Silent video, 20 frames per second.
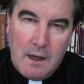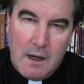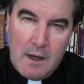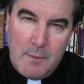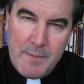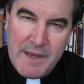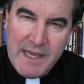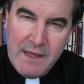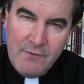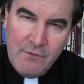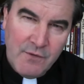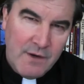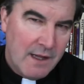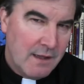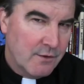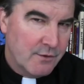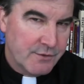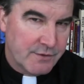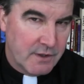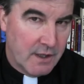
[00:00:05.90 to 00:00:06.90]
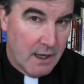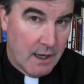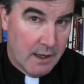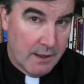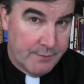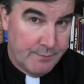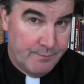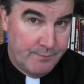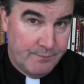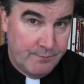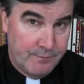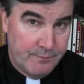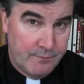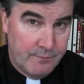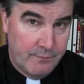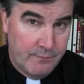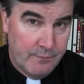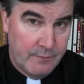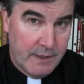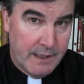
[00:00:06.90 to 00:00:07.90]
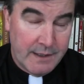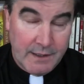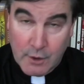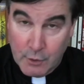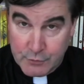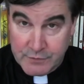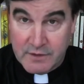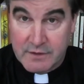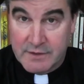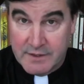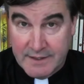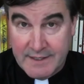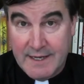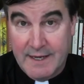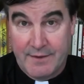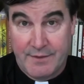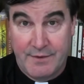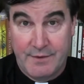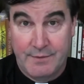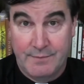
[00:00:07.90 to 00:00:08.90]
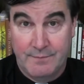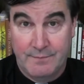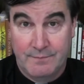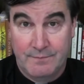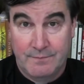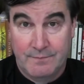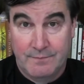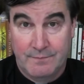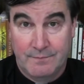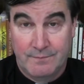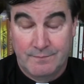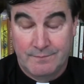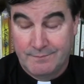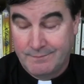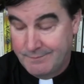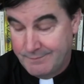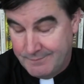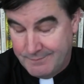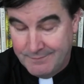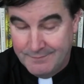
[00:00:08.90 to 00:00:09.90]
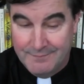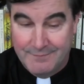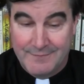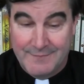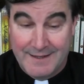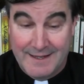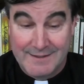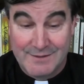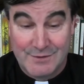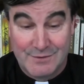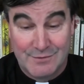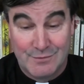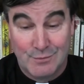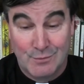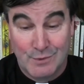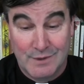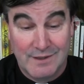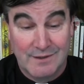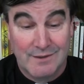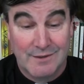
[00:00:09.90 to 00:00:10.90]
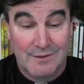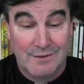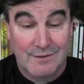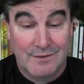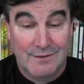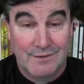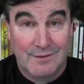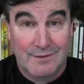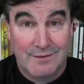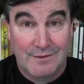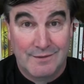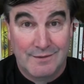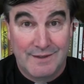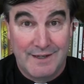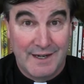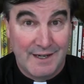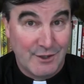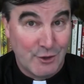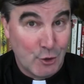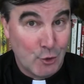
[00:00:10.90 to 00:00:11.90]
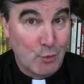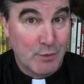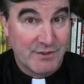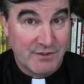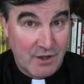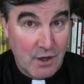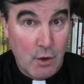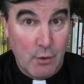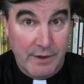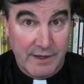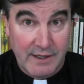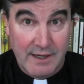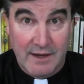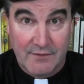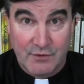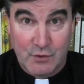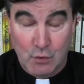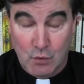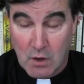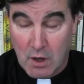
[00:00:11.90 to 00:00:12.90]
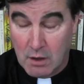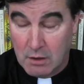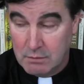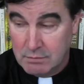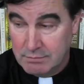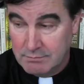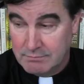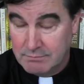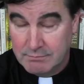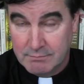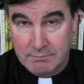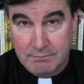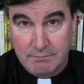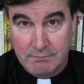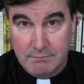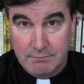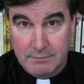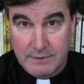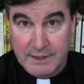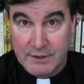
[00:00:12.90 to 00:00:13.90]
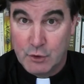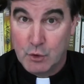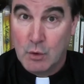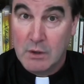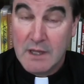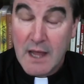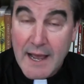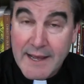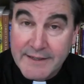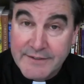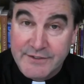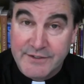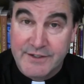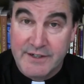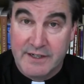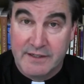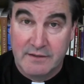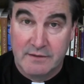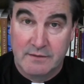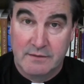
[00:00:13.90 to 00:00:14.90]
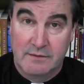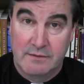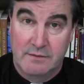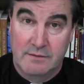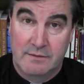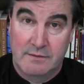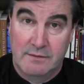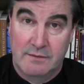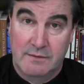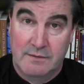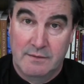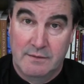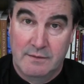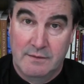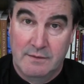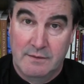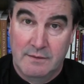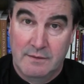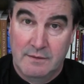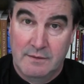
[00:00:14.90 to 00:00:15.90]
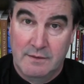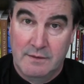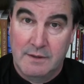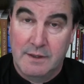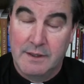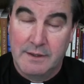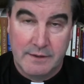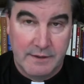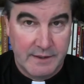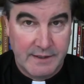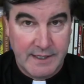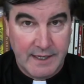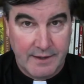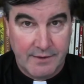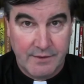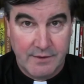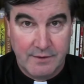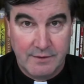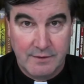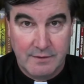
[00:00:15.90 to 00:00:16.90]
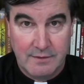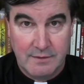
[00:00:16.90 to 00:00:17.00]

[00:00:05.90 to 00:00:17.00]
A man follows God and goes into death. That's where Daniel was going, after all. Into a lion's den. Into death.